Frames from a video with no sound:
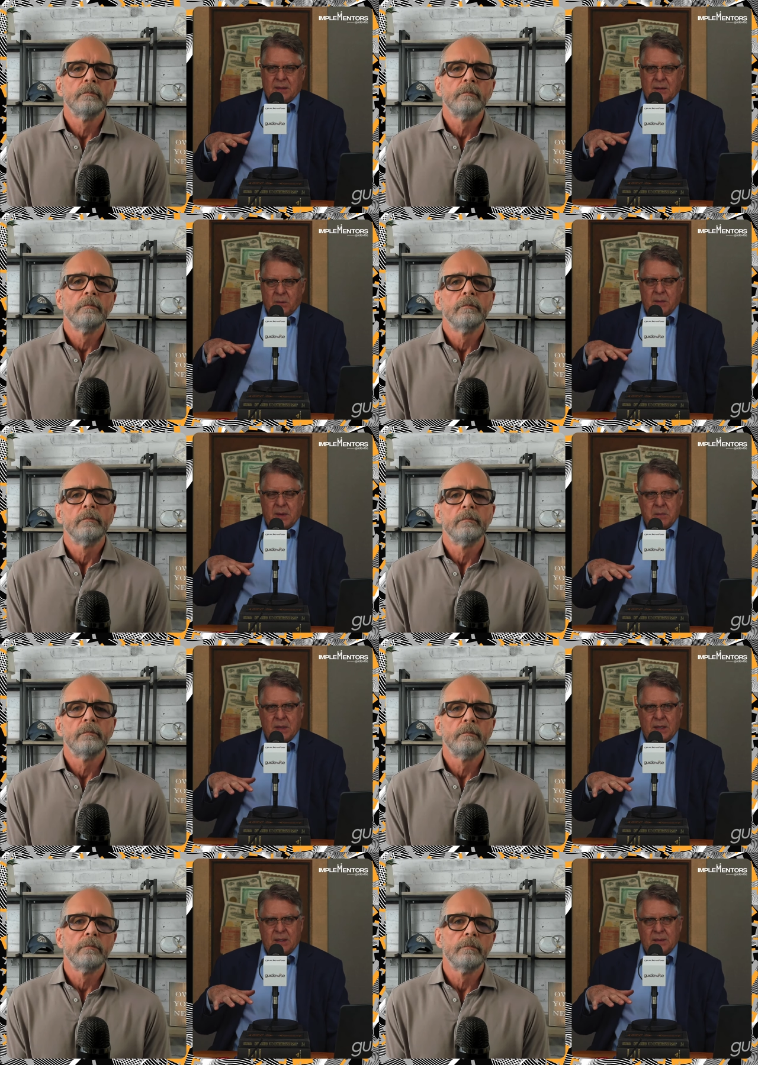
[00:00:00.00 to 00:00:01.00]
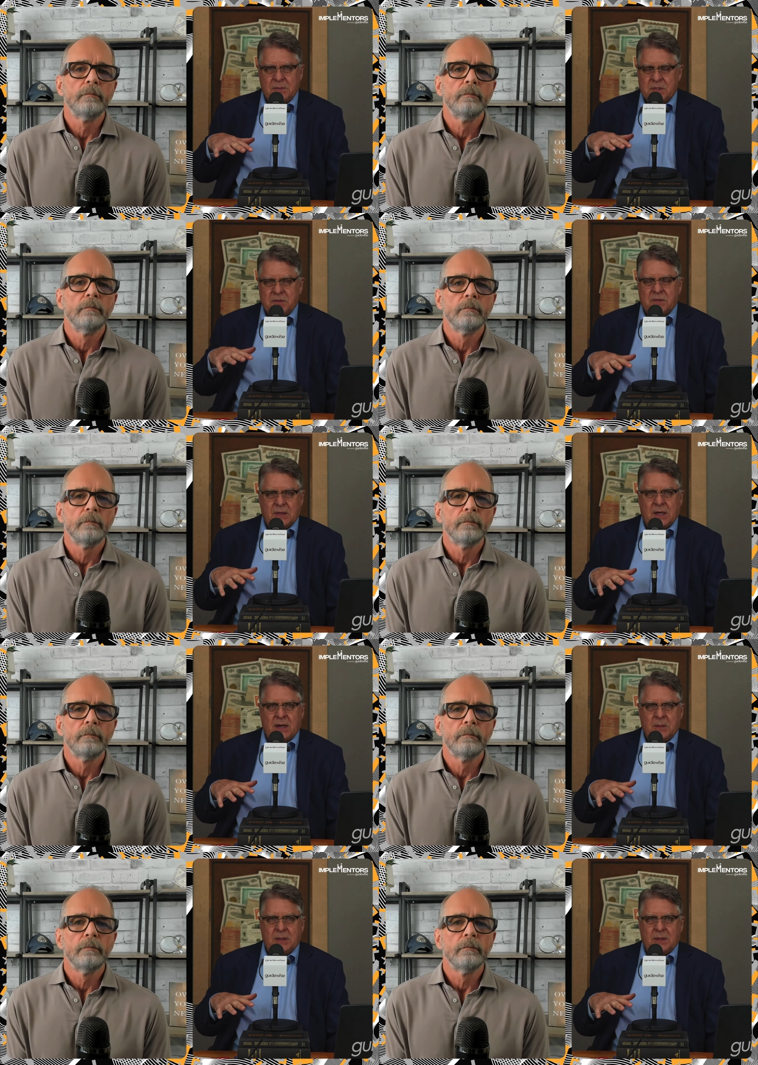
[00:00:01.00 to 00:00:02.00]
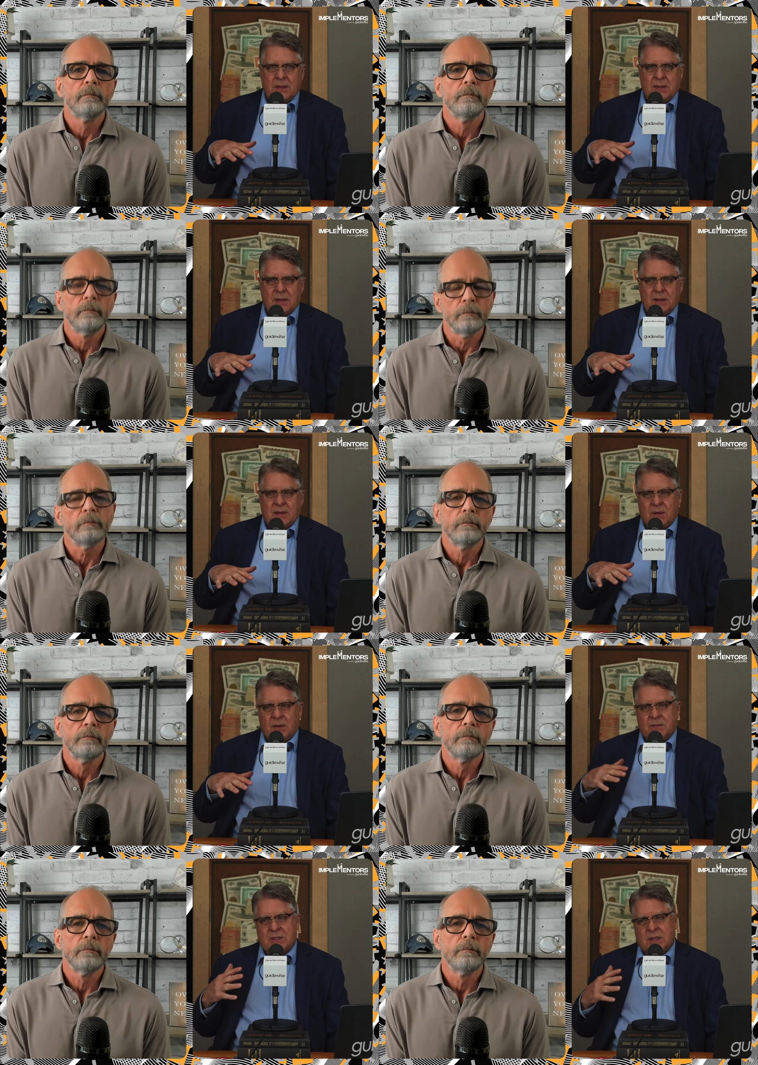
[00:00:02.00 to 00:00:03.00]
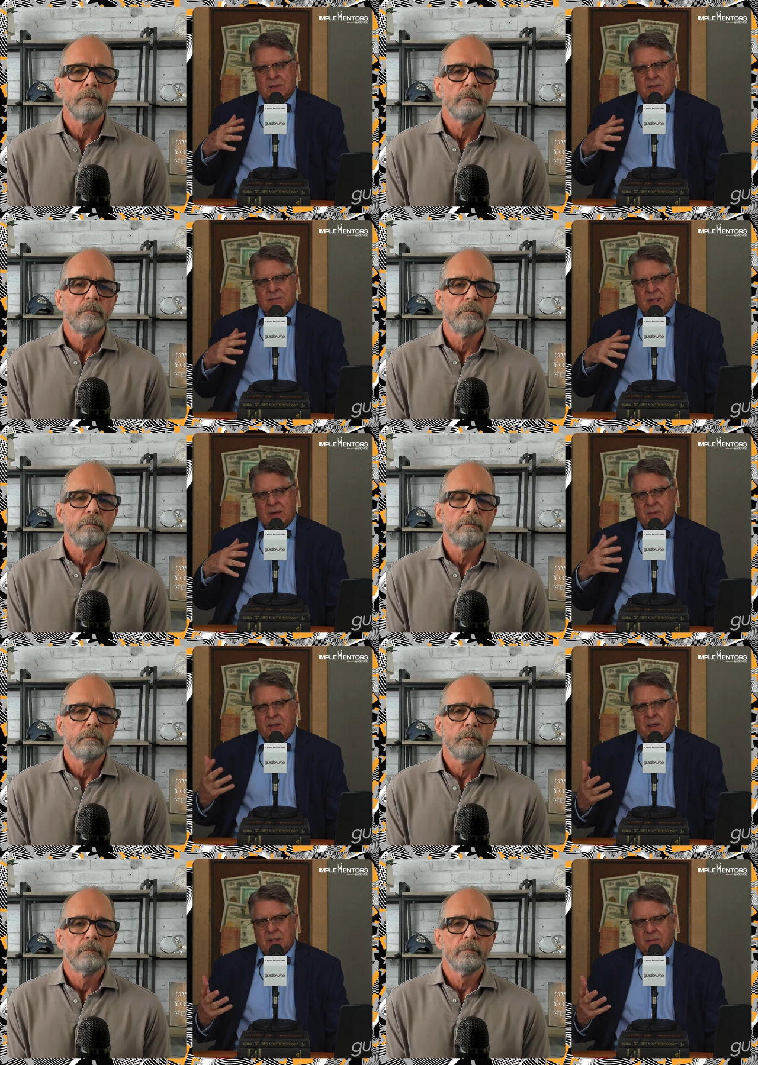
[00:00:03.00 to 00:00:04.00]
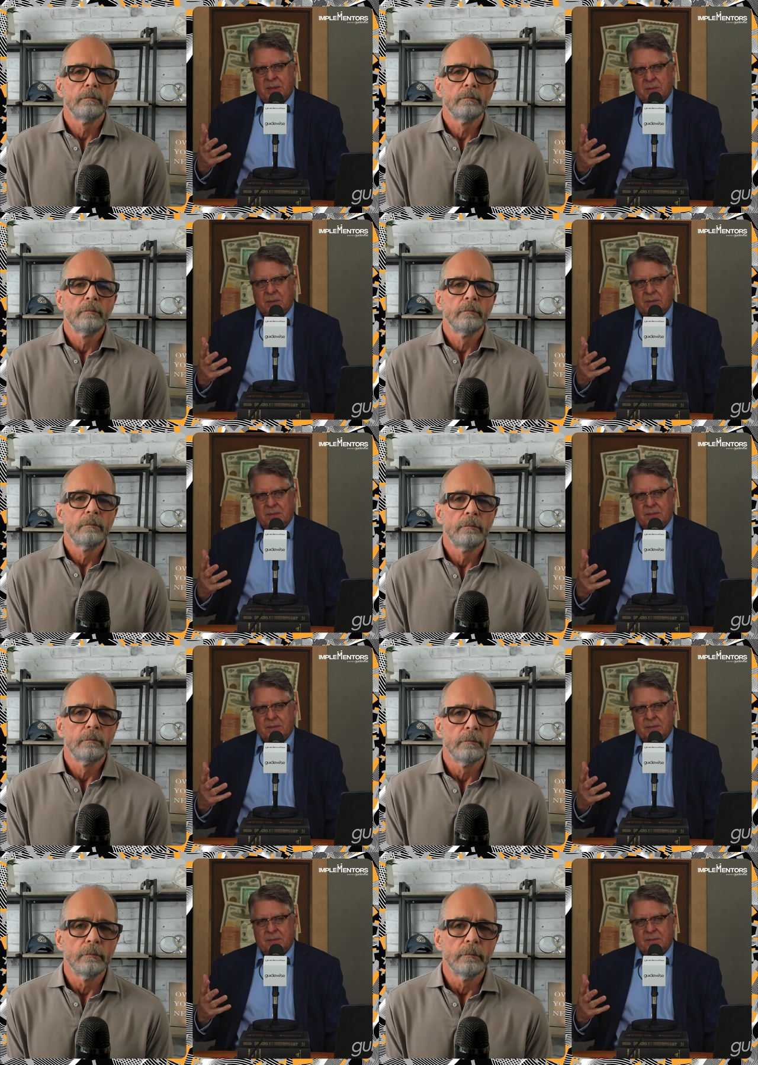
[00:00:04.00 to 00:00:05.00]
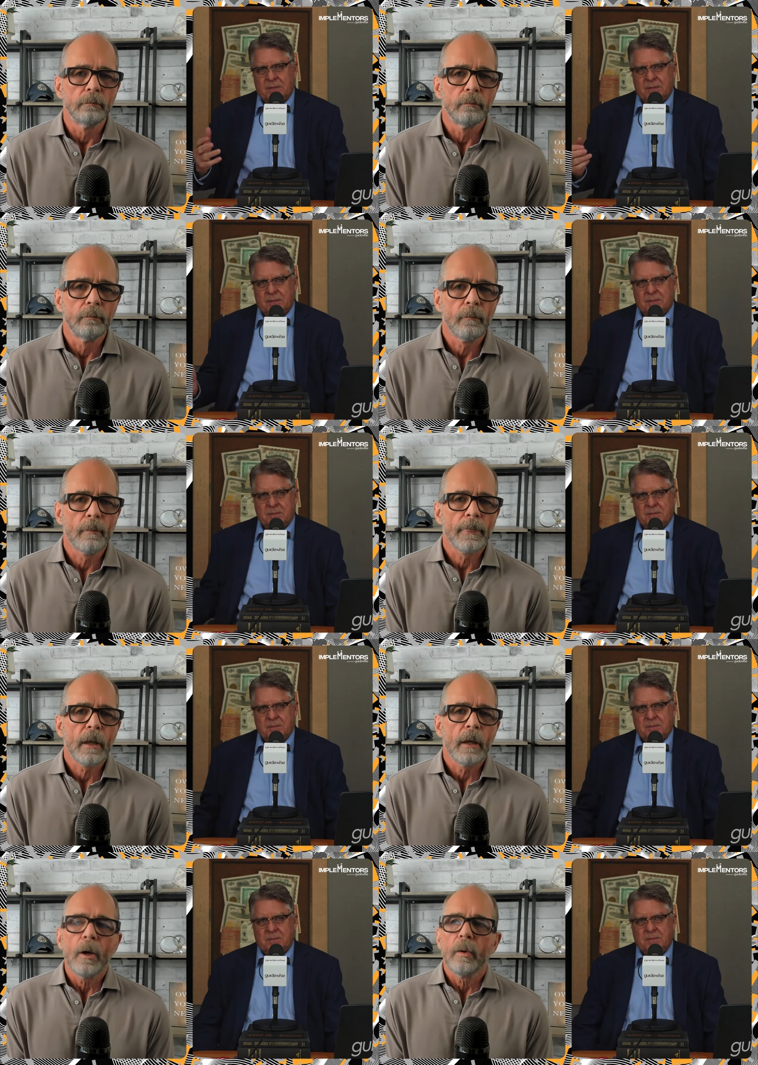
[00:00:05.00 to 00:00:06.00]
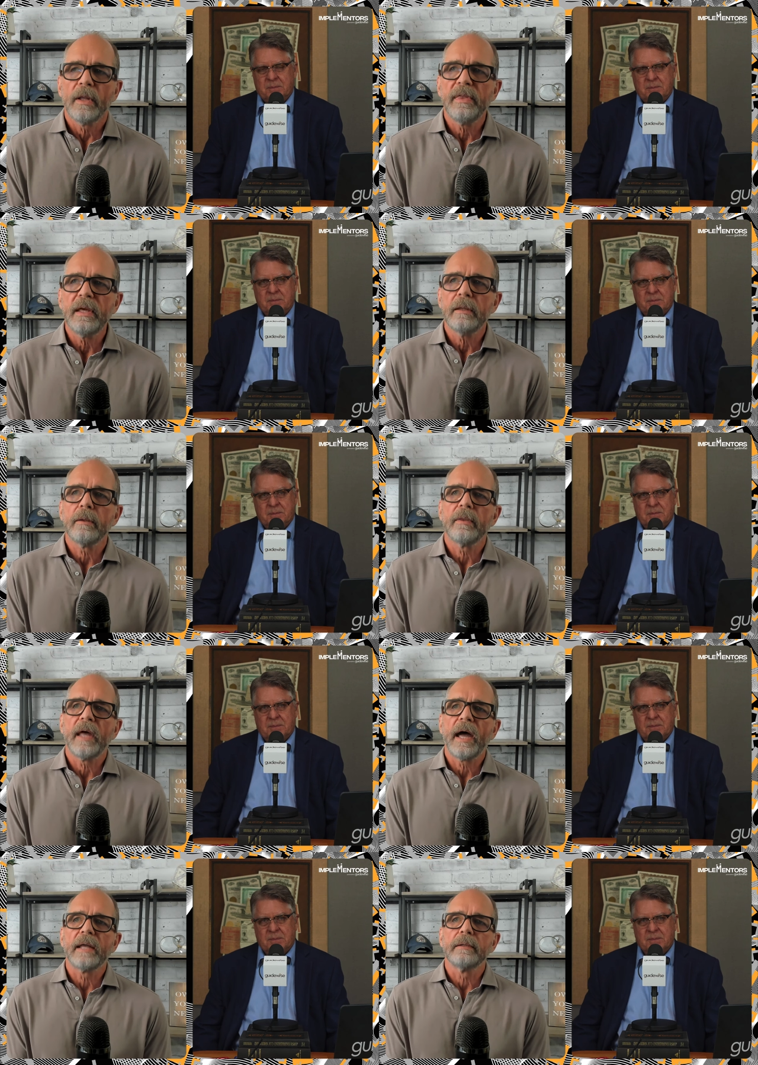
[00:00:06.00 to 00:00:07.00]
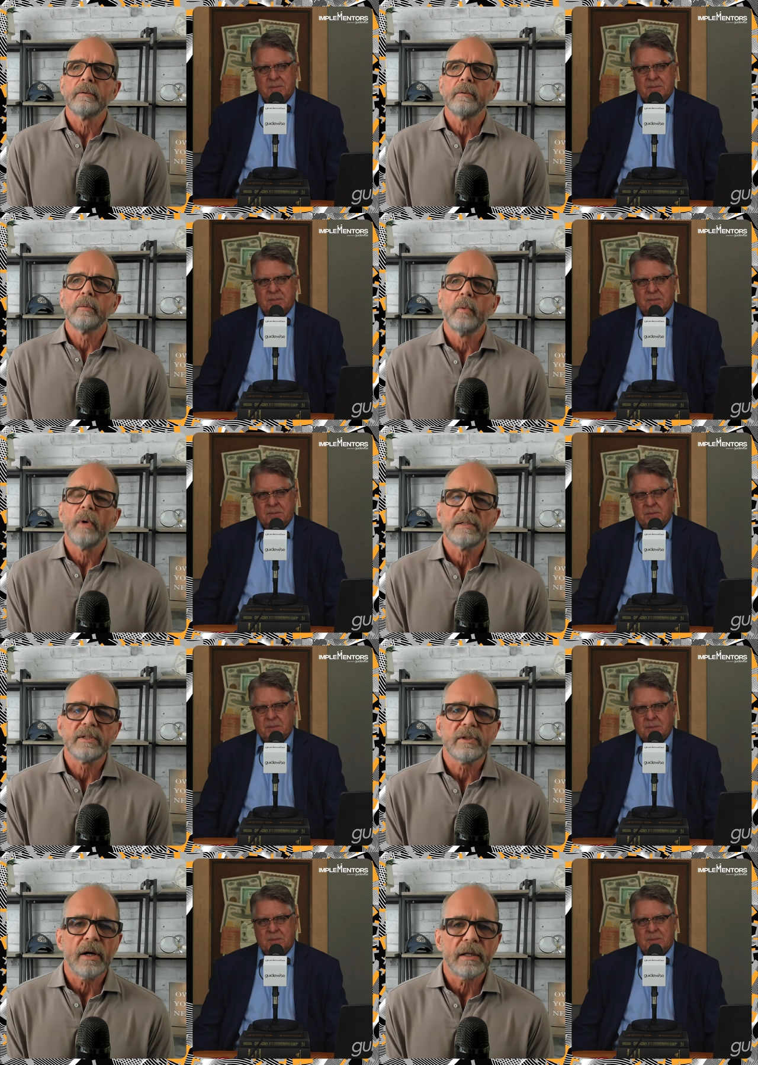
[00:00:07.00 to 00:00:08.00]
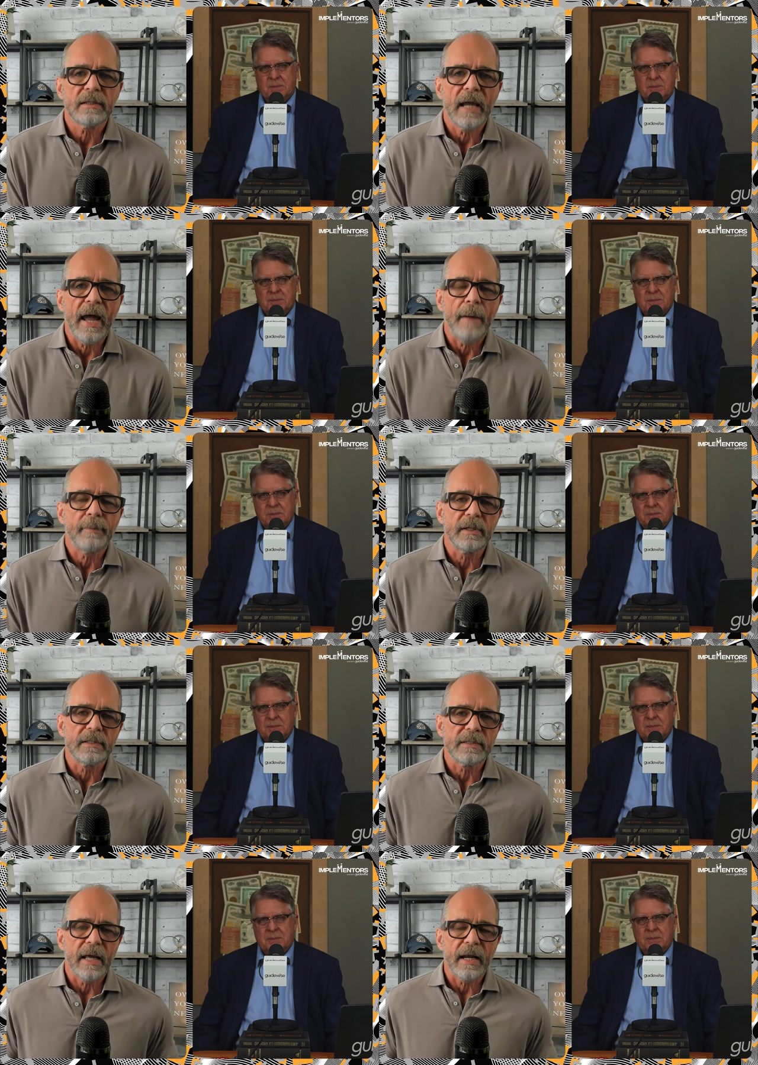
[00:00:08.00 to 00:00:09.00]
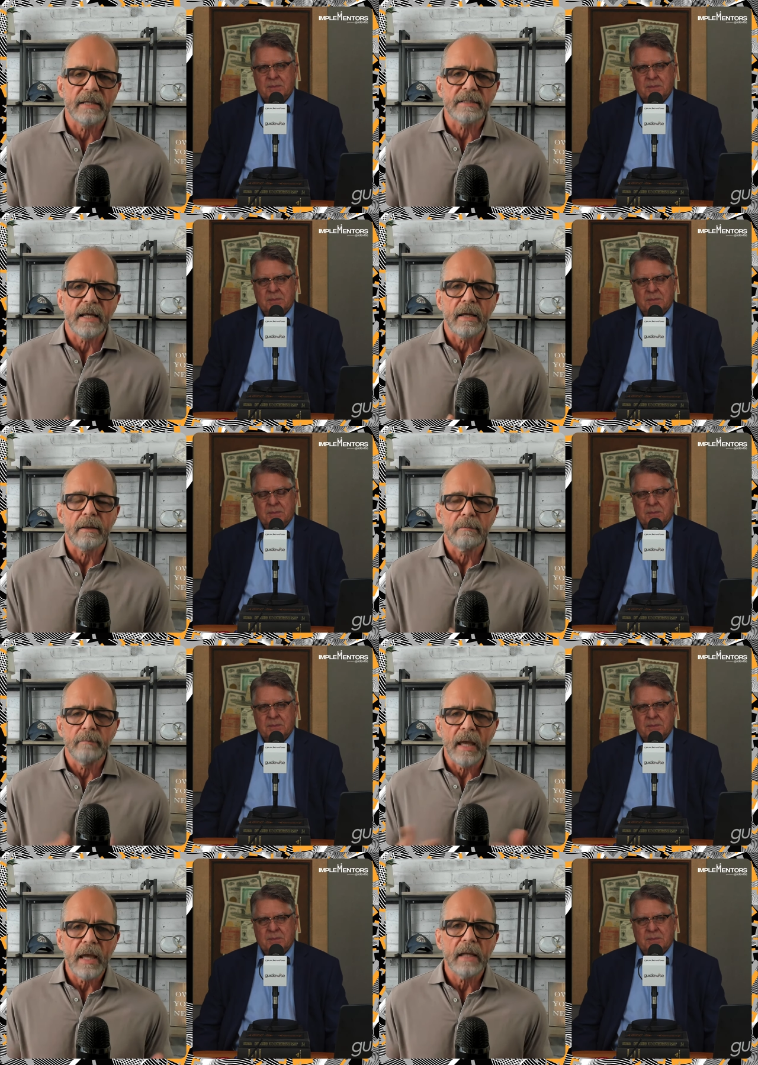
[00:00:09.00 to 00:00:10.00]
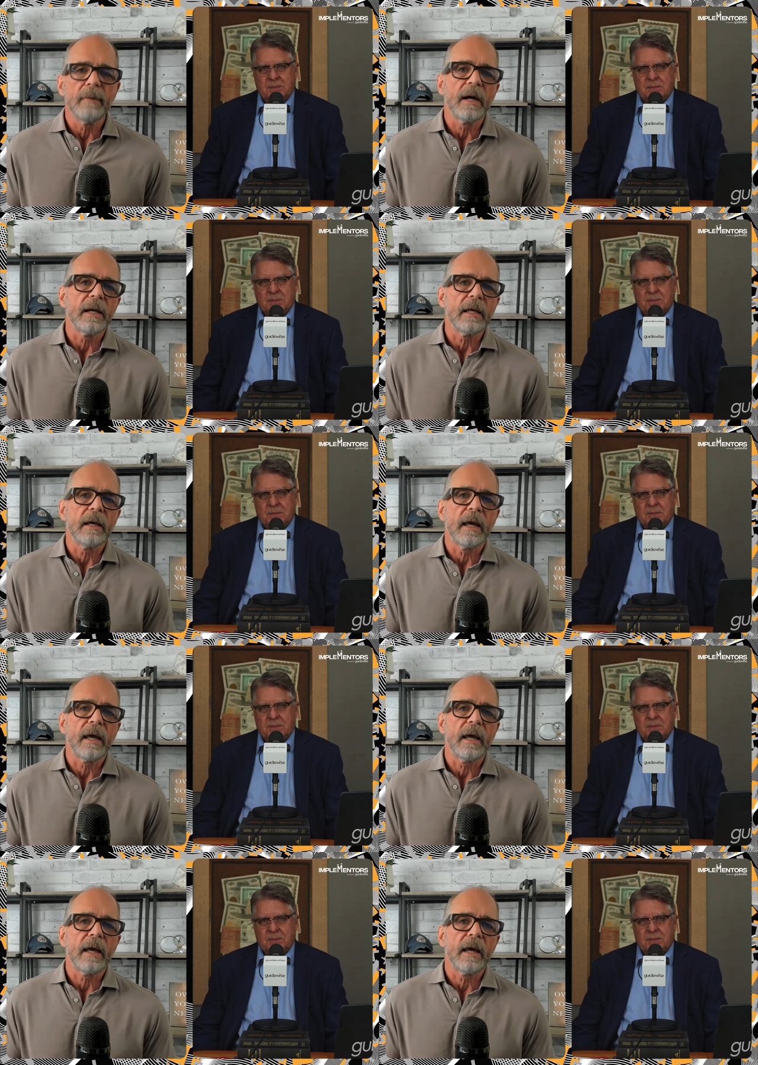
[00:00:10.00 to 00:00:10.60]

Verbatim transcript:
Speaker 1: you want to make money, which is very common. mm Then all of a sudden, now I'm here to help people.
Speaker 2: mm Well, I think that what started to happen is that as I made money